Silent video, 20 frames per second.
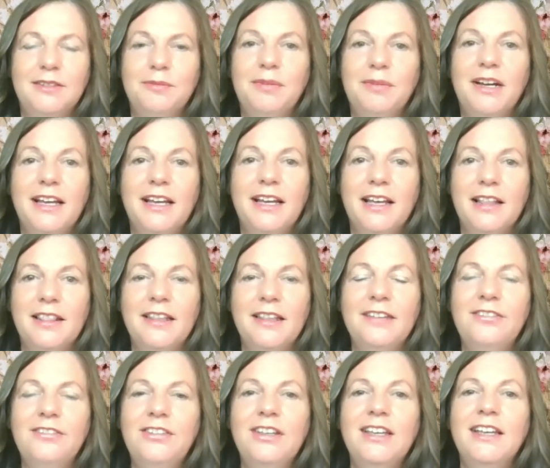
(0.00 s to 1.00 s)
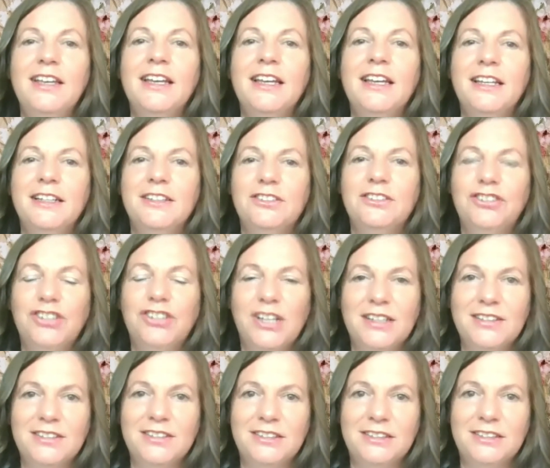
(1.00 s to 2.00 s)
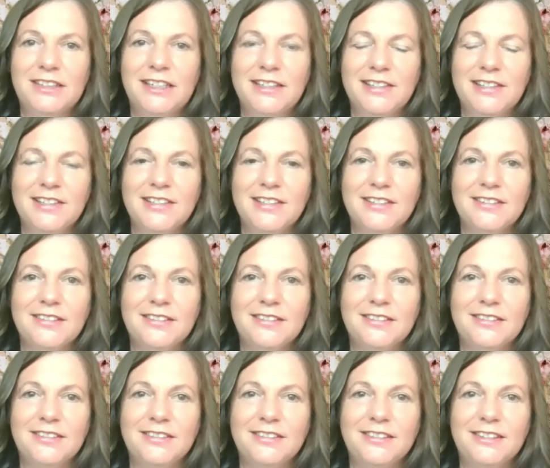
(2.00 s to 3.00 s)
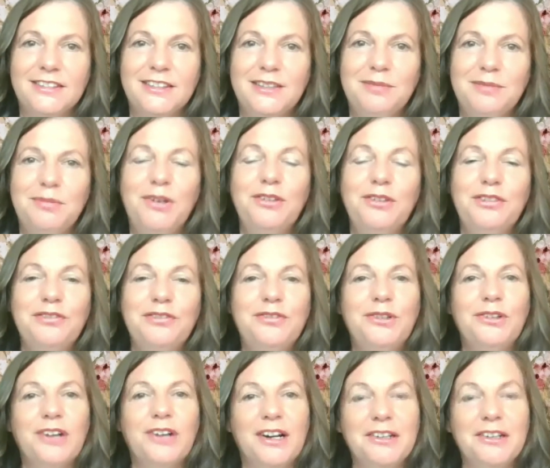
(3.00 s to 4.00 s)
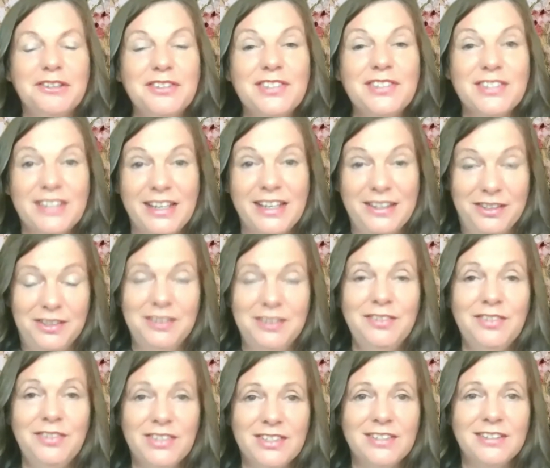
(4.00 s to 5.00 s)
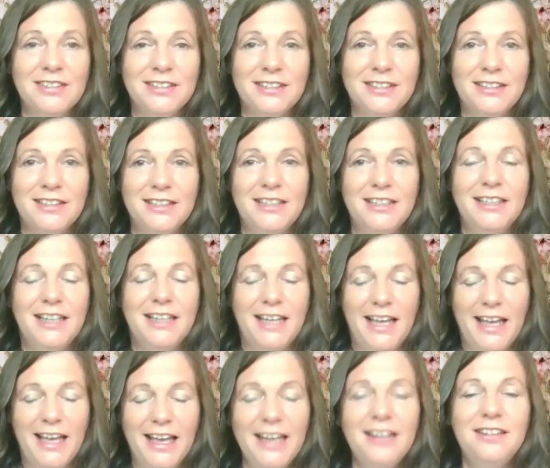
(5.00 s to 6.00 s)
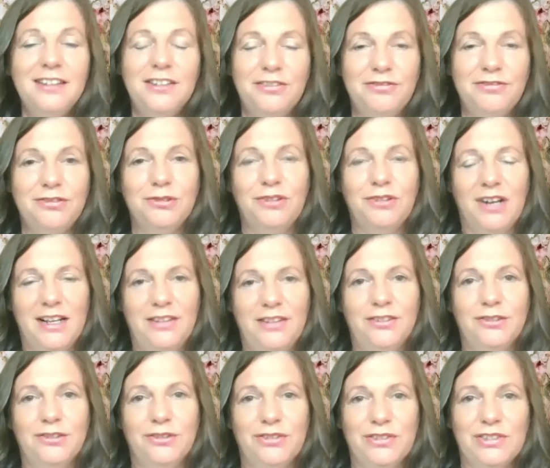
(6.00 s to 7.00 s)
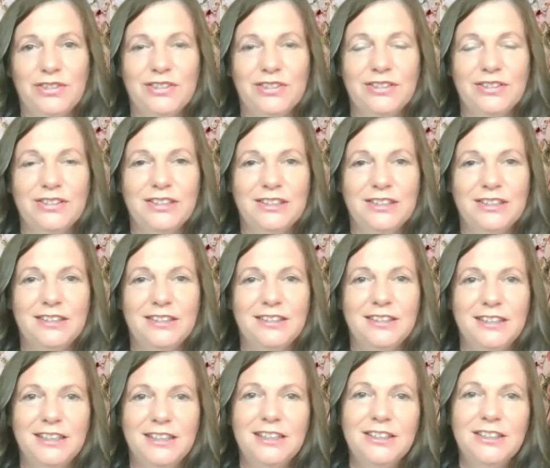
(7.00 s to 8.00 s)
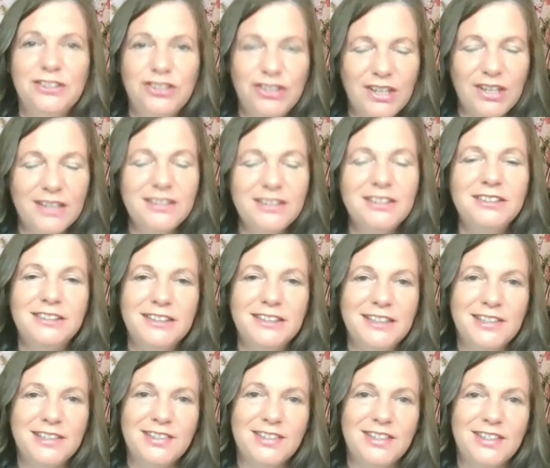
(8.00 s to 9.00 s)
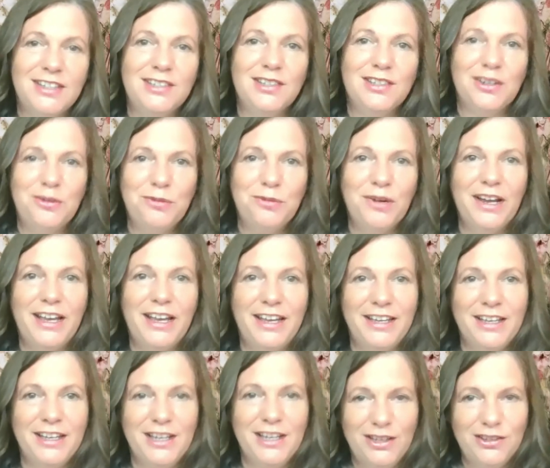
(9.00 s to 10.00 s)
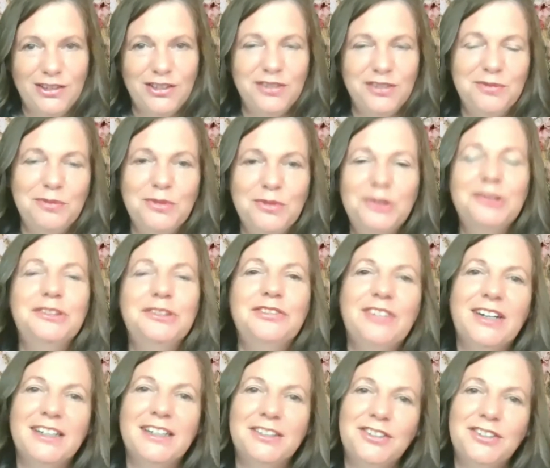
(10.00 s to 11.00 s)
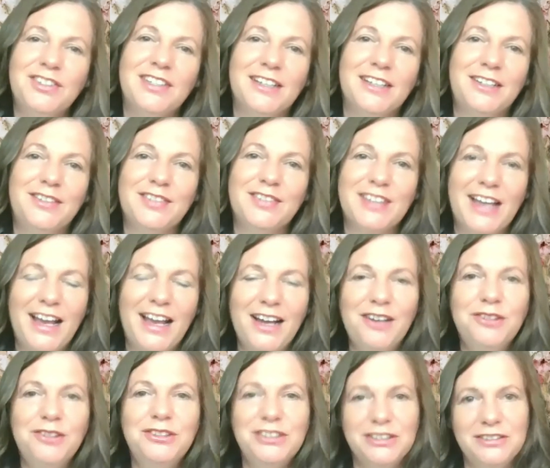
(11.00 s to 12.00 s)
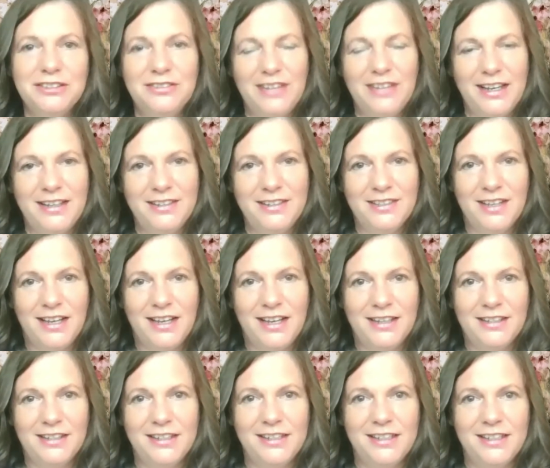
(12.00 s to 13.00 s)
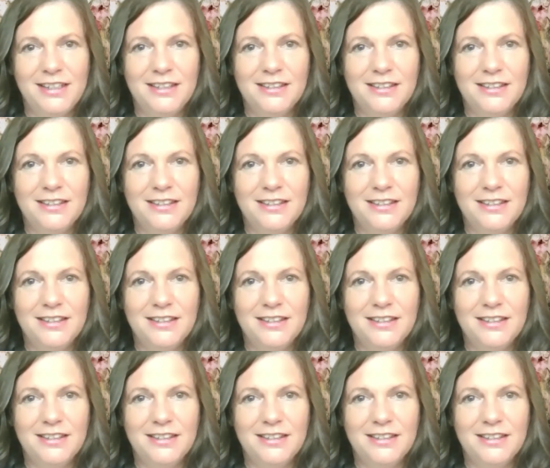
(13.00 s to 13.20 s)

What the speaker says: by living gentleness, both for ourselves and for others. Gentleness is a way to move ourselves out of anxiety,